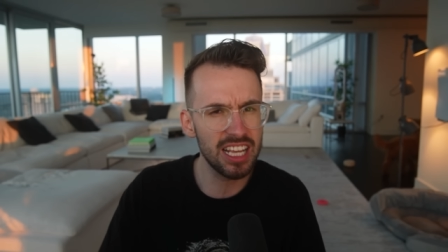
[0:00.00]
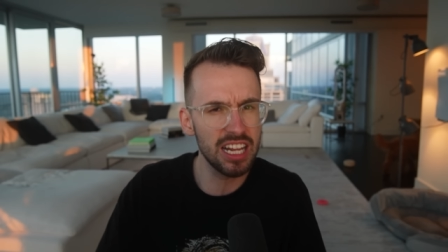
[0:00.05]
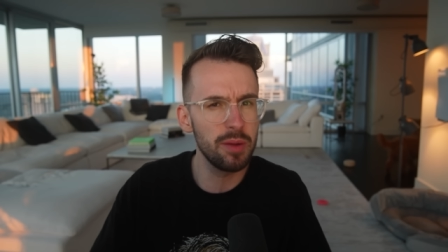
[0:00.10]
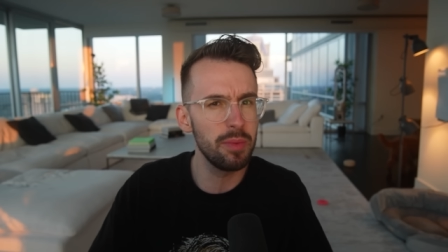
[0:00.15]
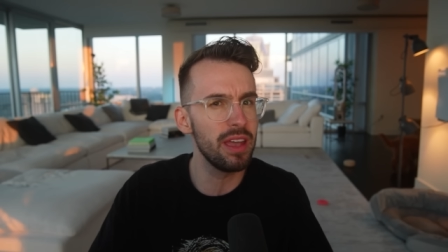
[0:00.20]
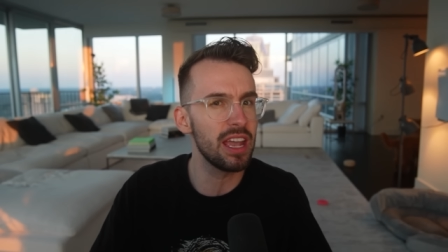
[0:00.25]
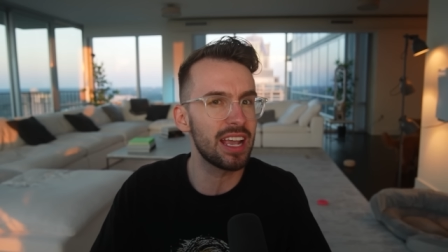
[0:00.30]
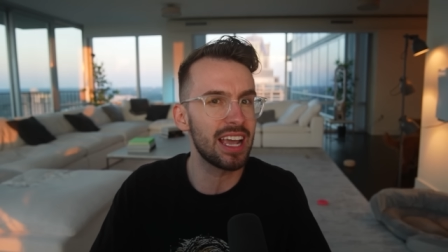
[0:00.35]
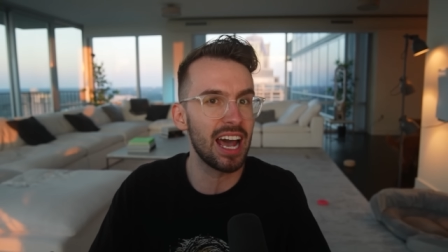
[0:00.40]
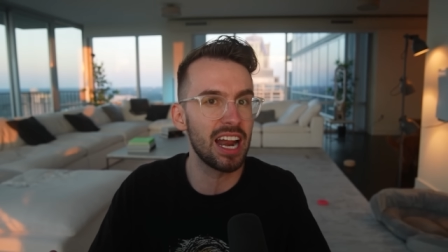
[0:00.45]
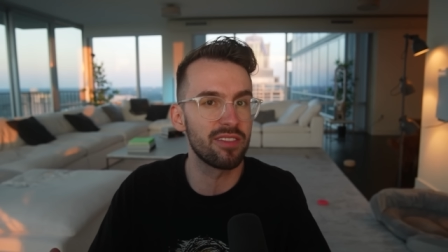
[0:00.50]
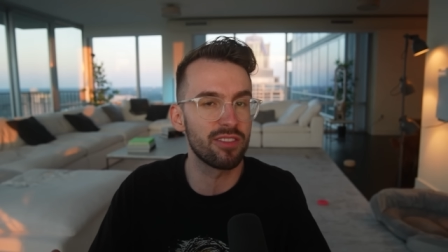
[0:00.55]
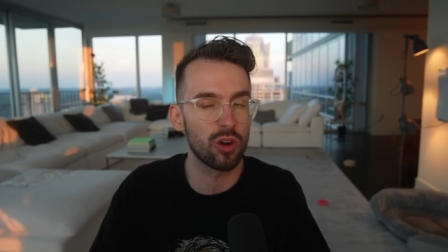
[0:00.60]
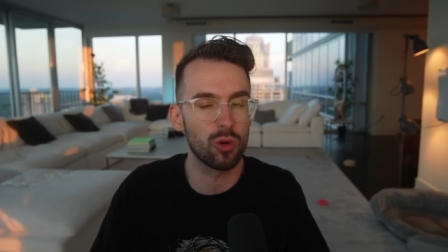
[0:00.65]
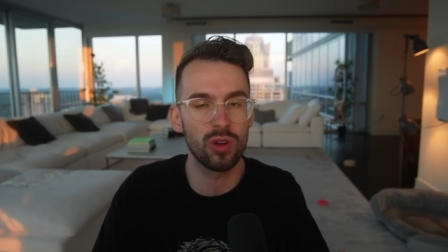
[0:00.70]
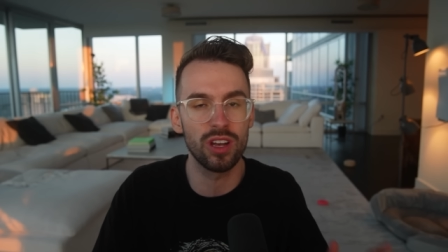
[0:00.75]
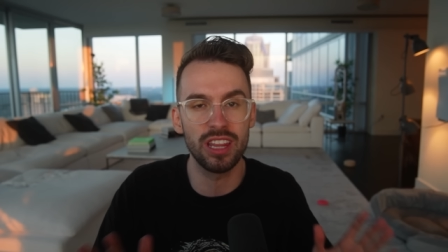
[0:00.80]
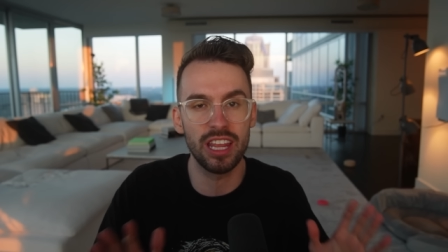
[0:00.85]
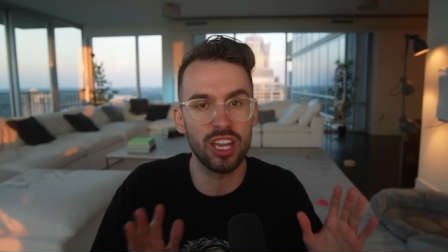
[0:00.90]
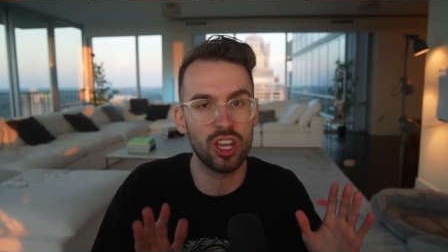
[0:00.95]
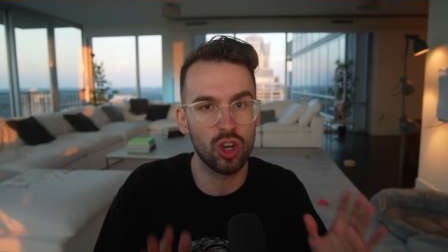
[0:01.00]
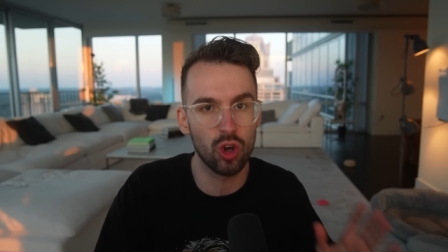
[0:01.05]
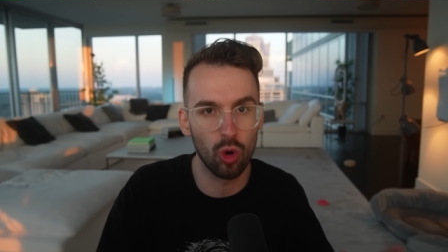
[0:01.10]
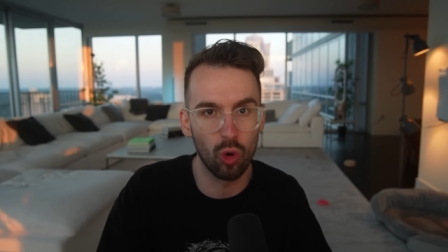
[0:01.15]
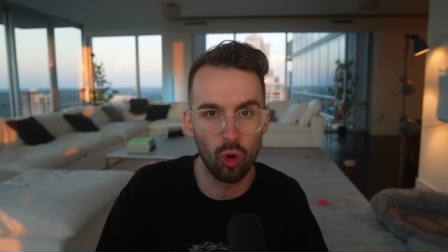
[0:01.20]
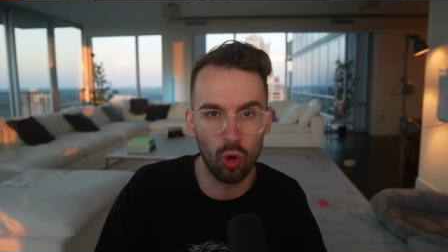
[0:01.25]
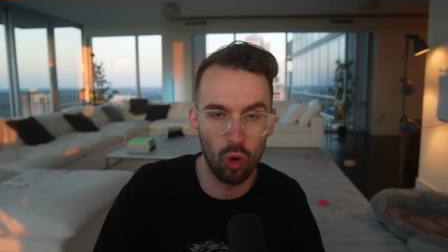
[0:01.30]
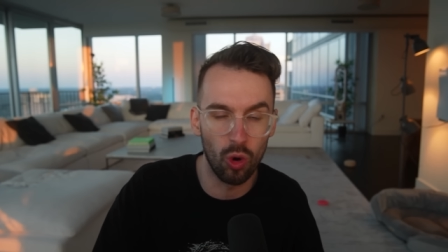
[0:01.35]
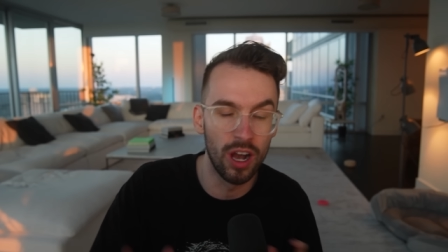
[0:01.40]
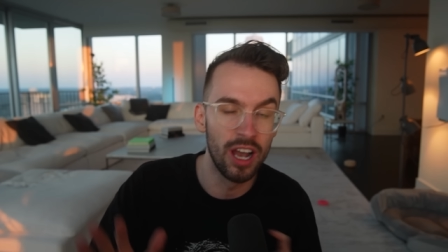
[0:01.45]
this is going to be kind of a really
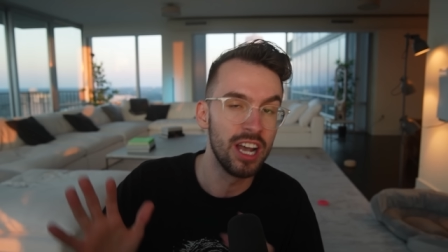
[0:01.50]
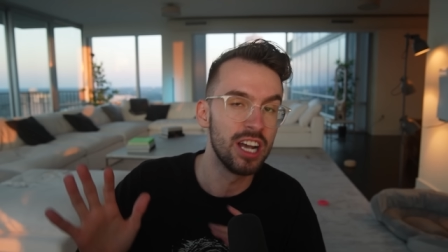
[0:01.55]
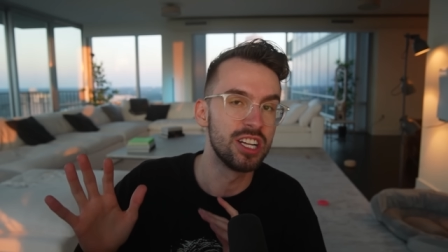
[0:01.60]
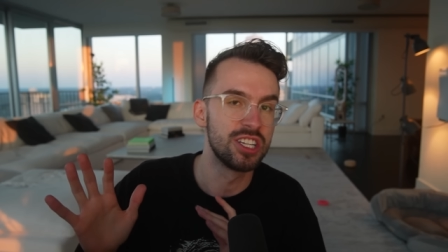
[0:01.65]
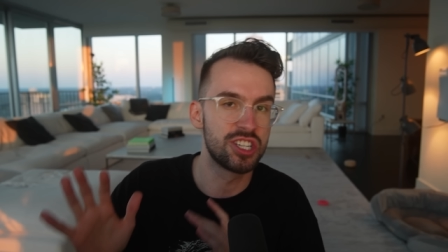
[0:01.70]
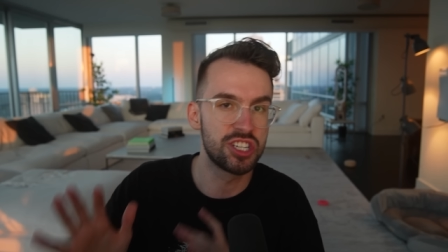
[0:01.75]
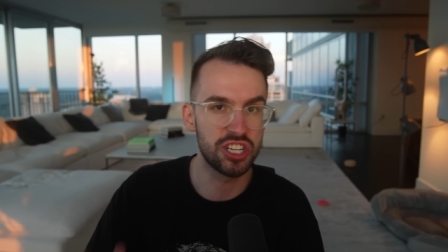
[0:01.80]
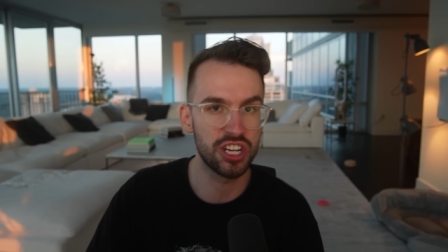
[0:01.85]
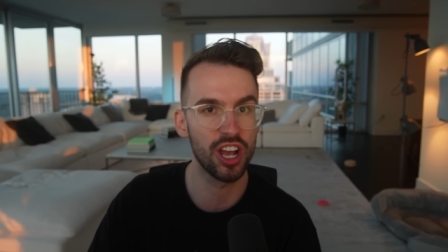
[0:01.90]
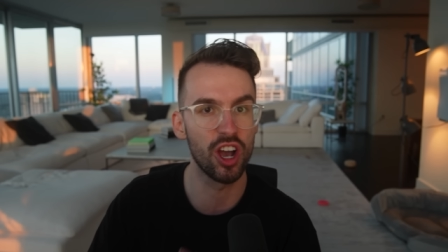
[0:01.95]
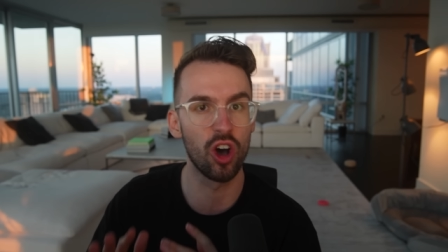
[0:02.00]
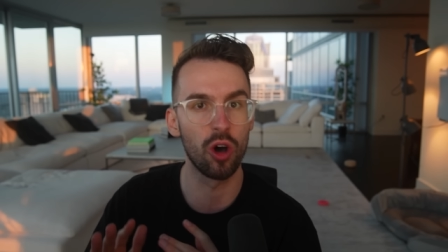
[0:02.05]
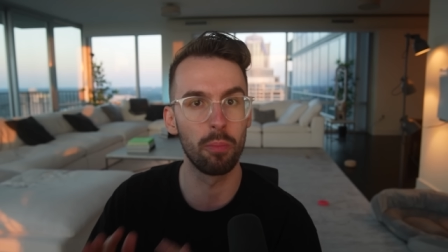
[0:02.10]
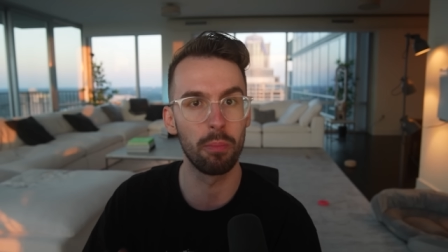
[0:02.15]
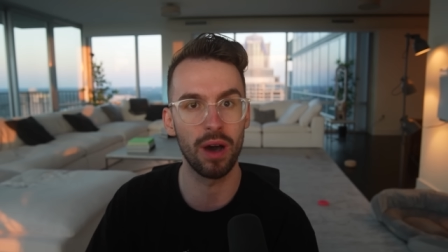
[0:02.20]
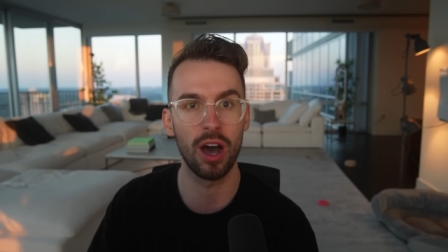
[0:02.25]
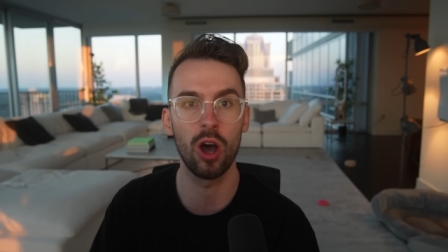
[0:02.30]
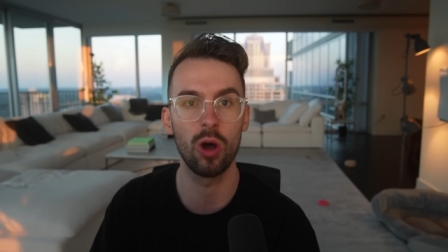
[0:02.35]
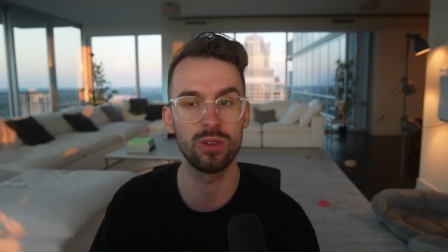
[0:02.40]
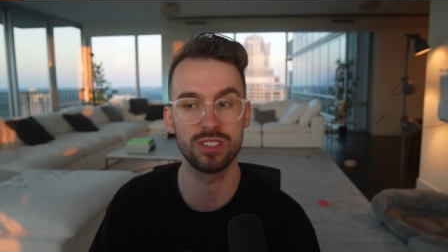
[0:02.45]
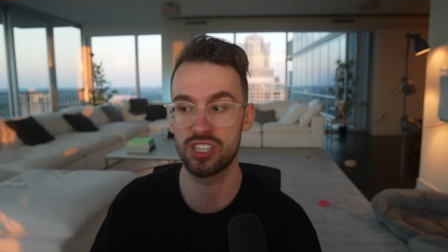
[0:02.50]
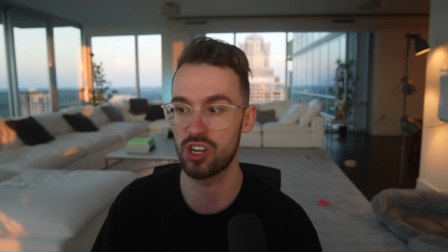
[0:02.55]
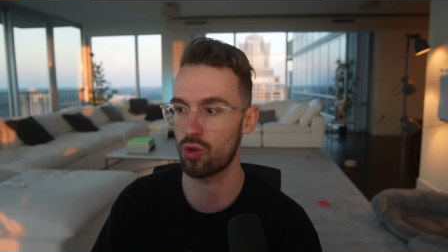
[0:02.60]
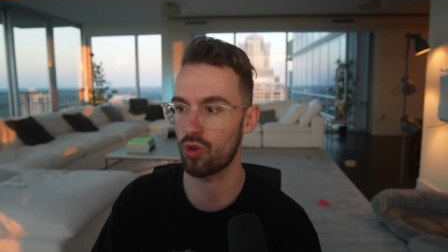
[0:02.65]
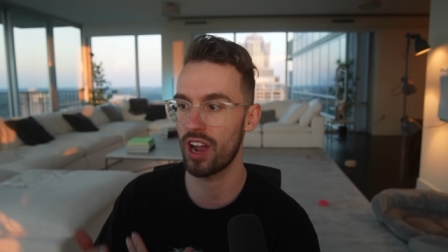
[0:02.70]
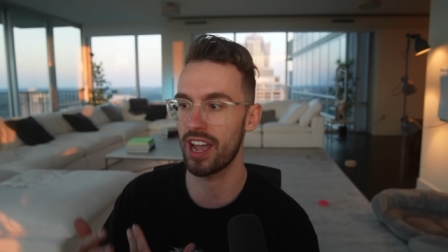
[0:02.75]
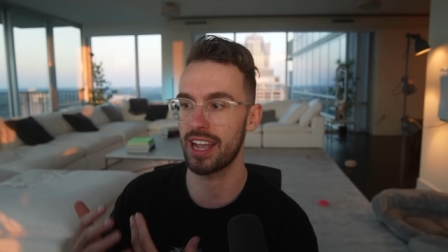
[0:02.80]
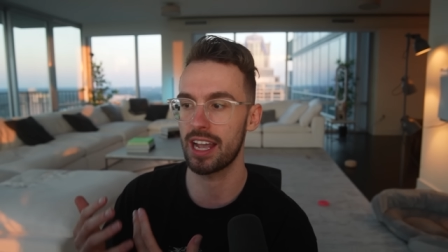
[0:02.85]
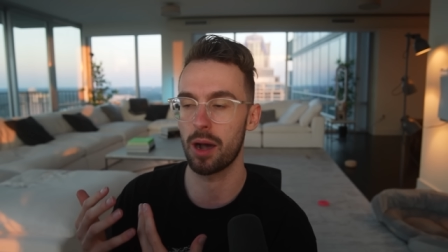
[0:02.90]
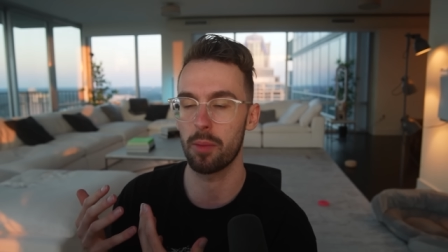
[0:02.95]
cool chill mode
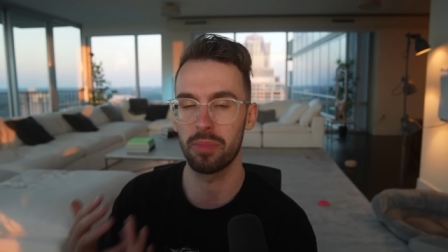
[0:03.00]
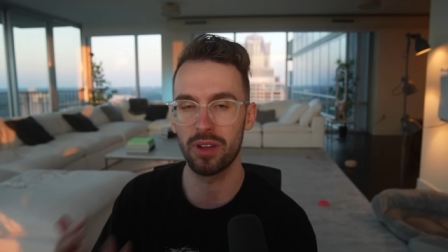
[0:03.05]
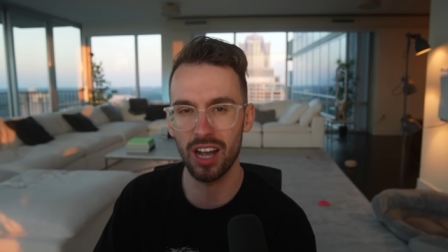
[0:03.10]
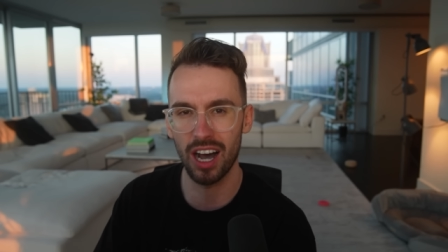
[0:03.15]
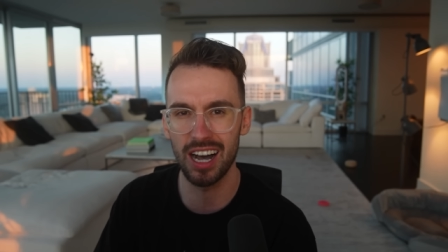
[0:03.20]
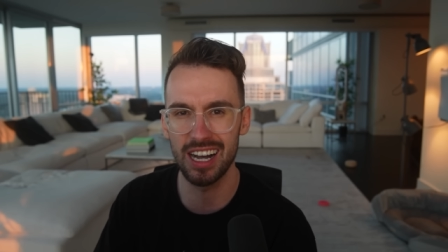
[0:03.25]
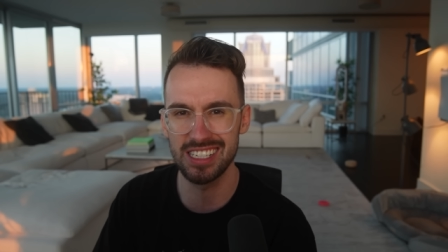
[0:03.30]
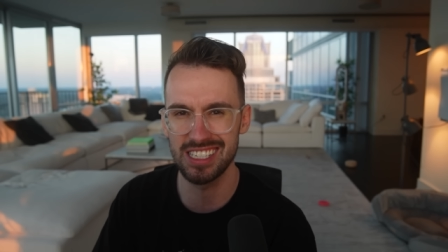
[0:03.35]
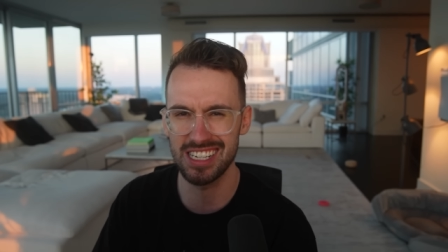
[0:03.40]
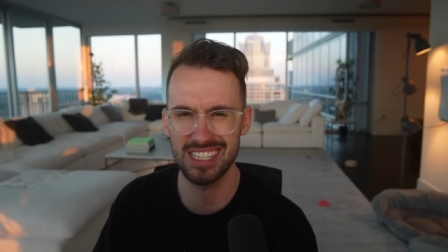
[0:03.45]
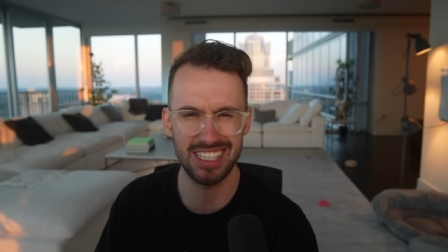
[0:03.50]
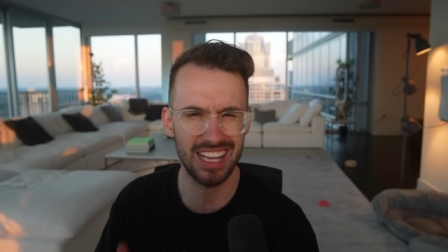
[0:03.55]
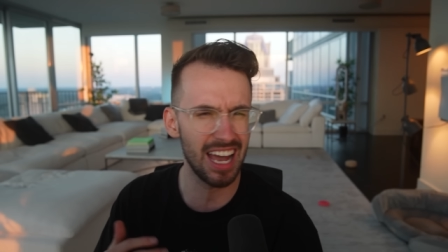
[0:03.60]
to rank up guns.